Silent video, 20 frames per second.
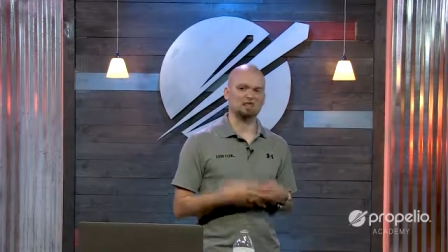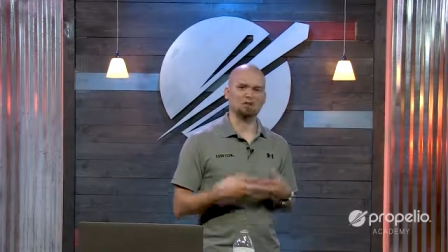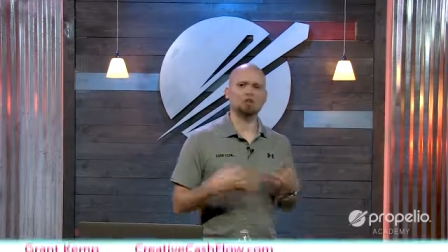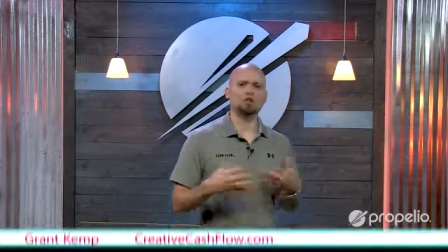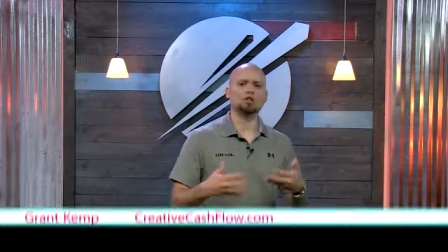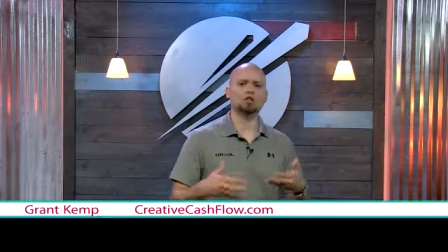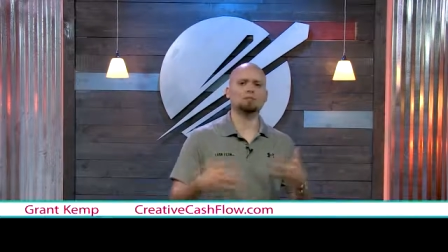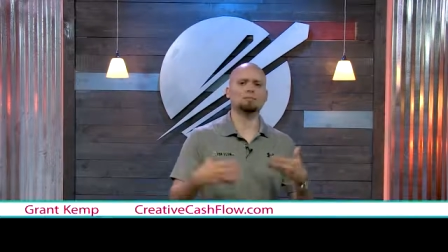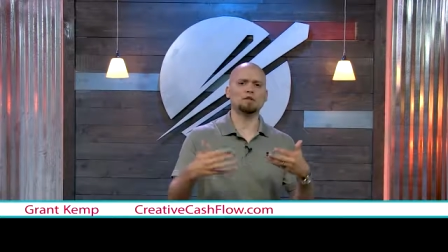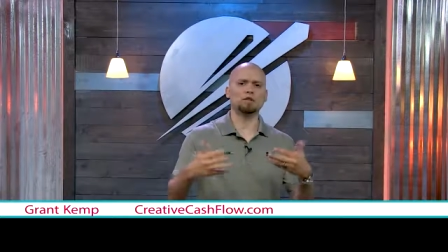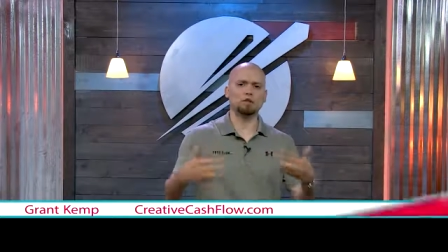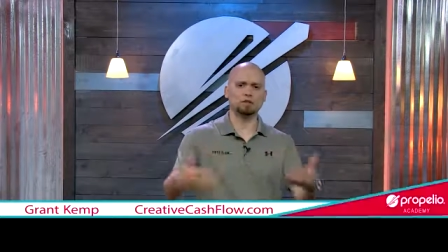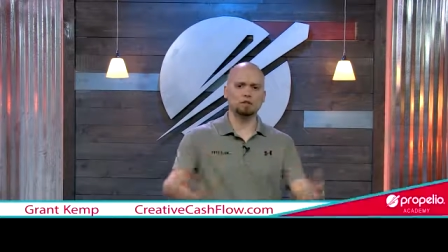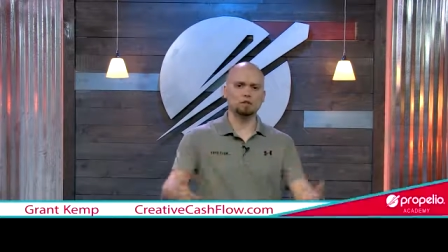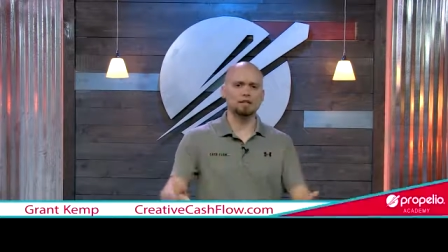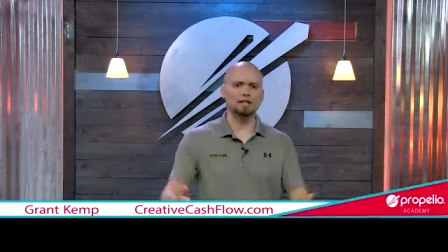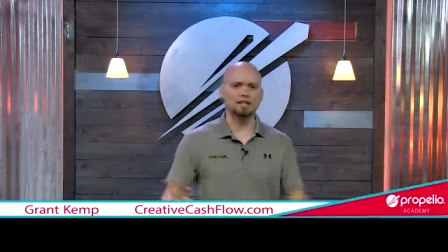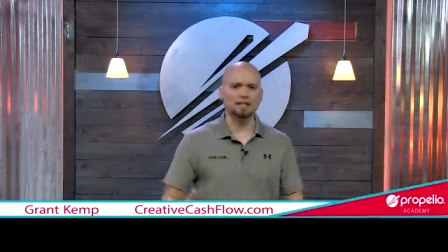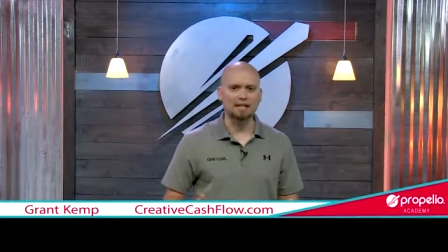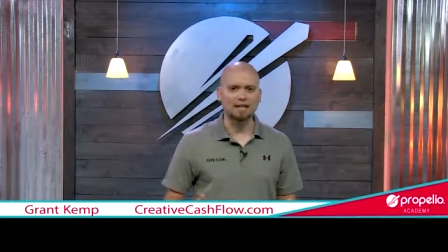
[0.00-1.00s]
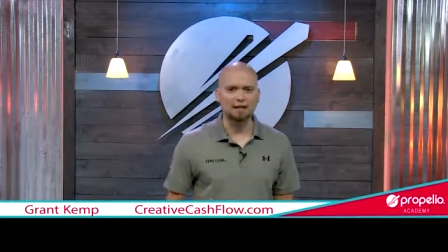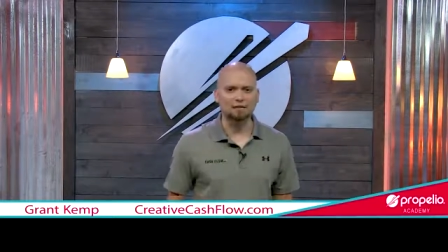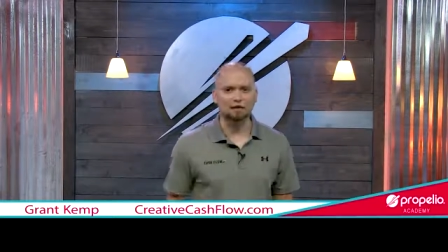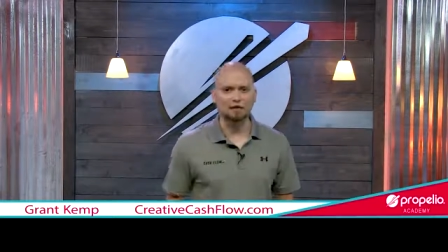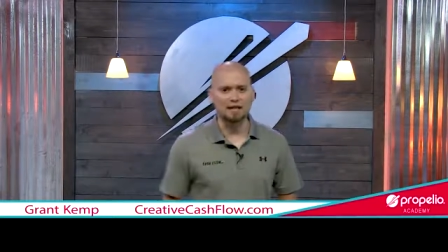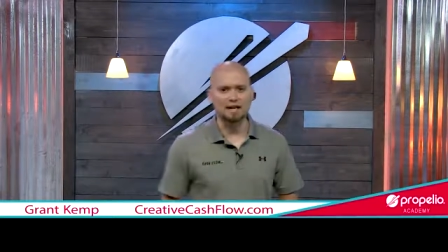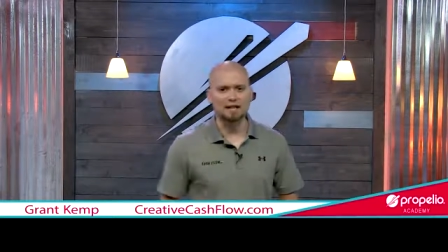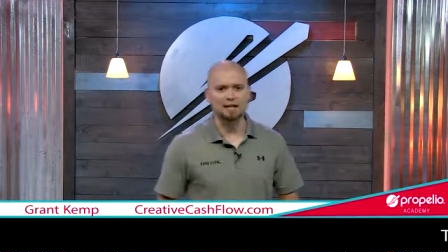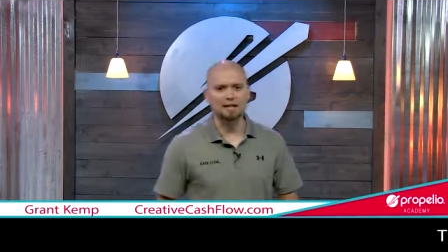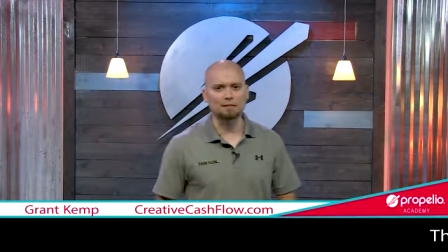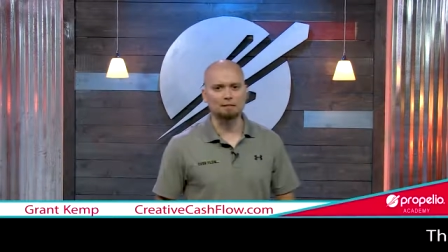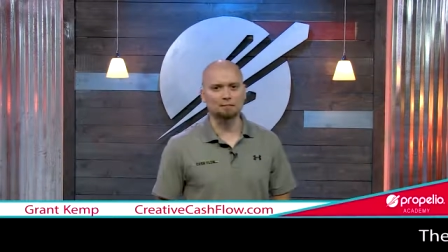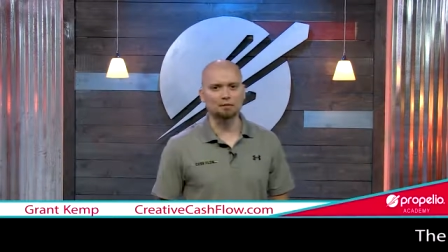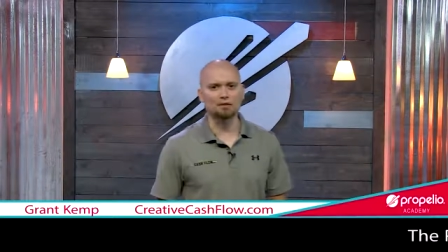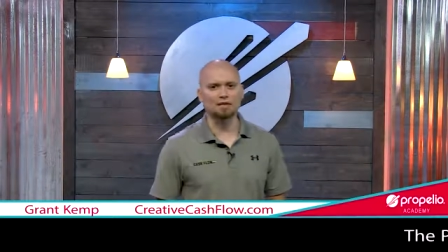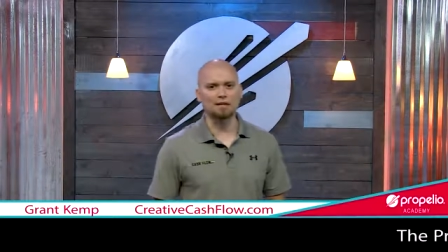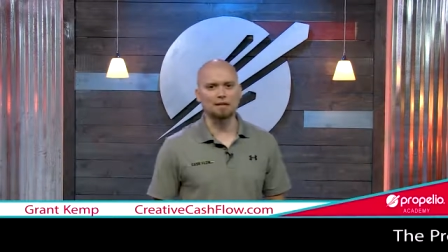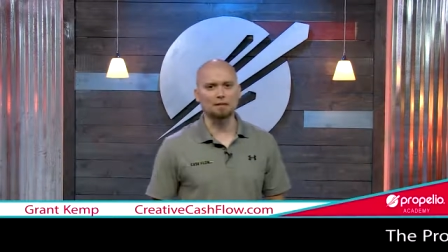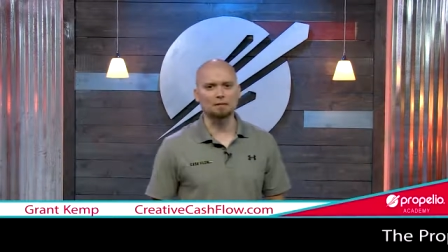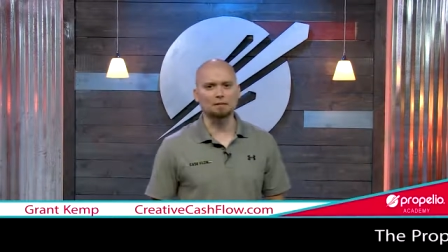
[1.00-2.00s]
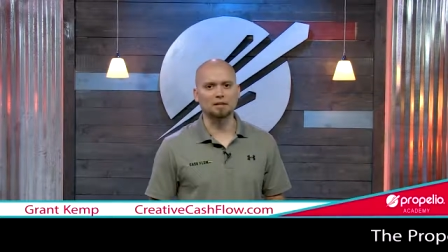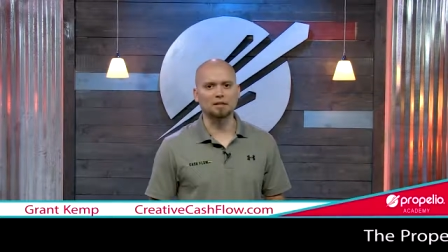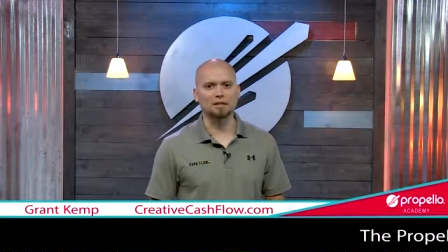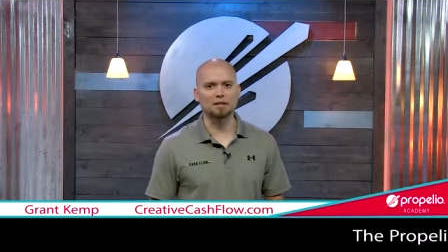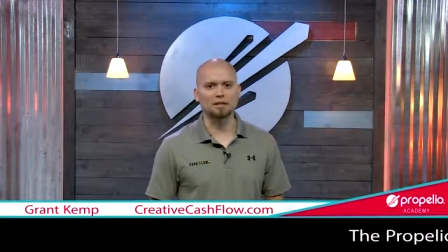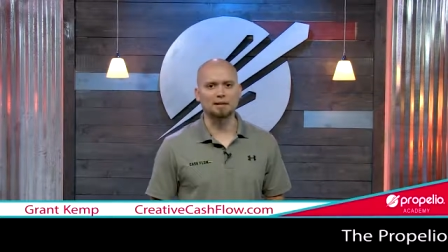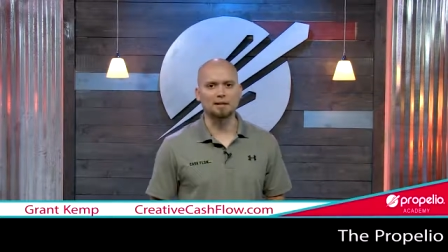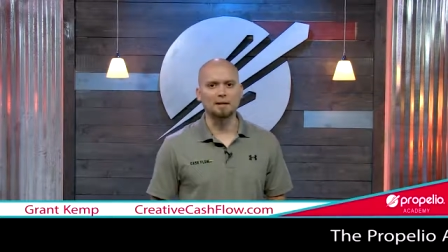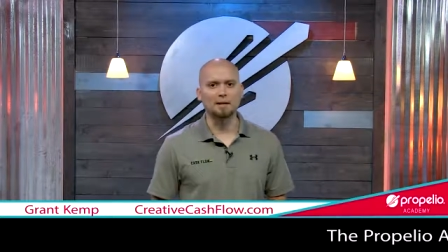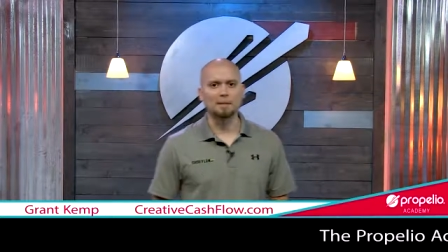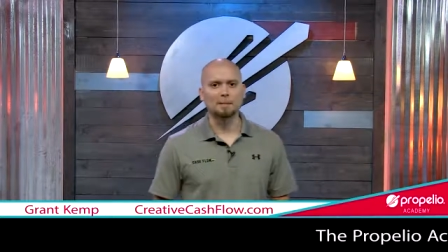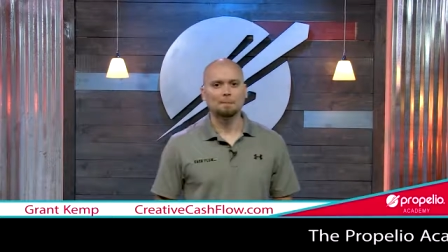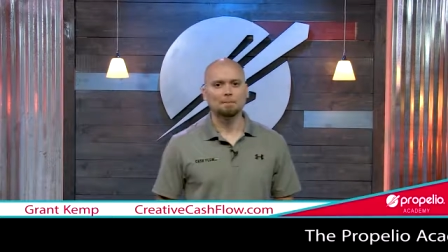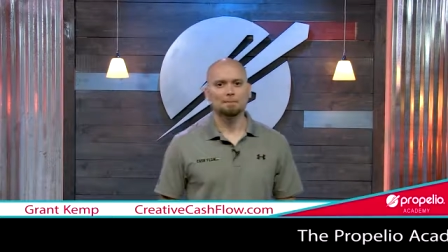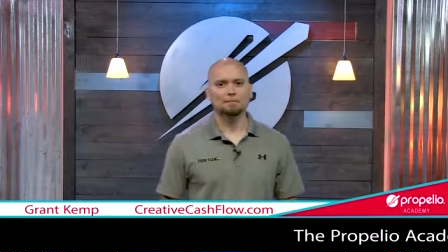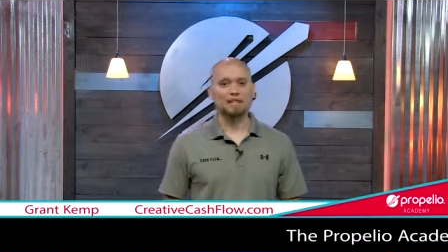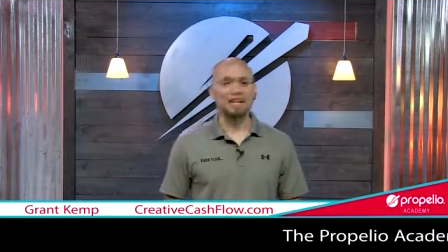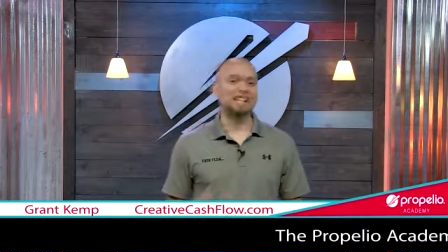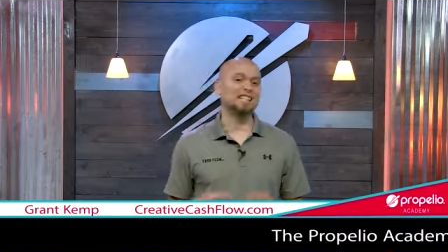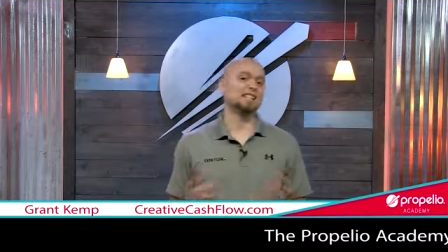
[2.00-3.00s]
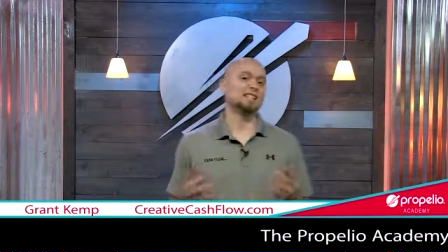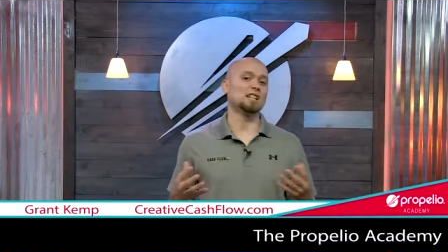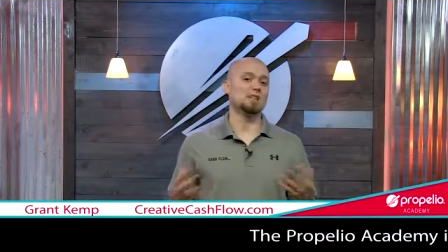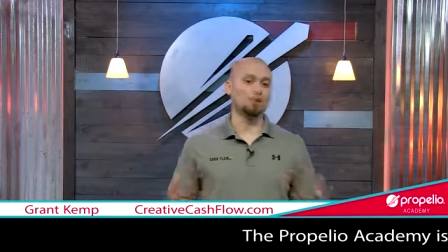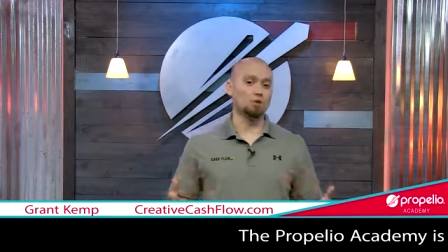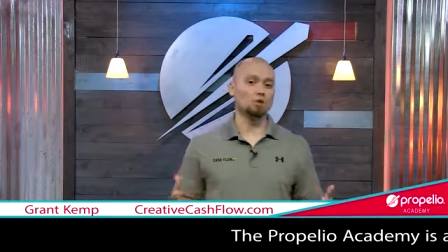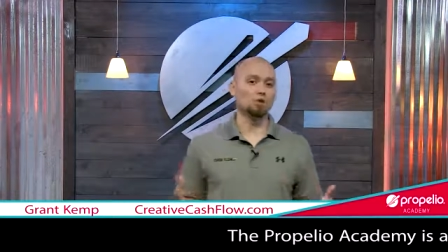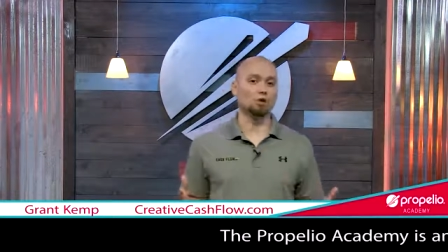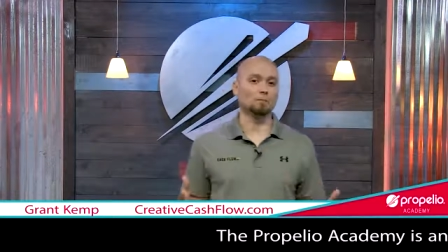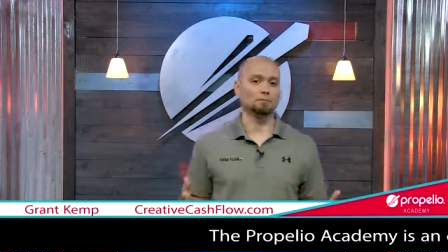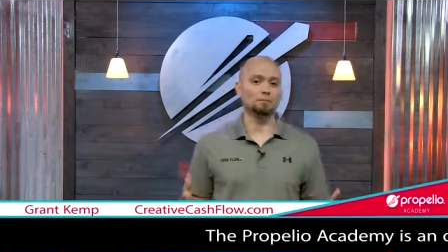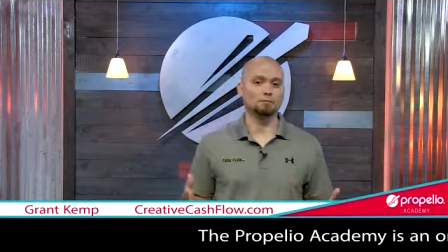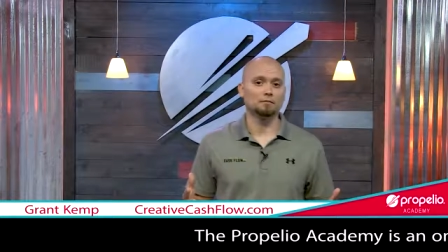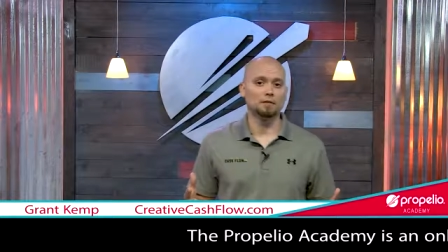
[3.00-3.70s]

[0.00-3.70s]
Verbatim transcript: You should be shooting to get for that 10% because that's the norm.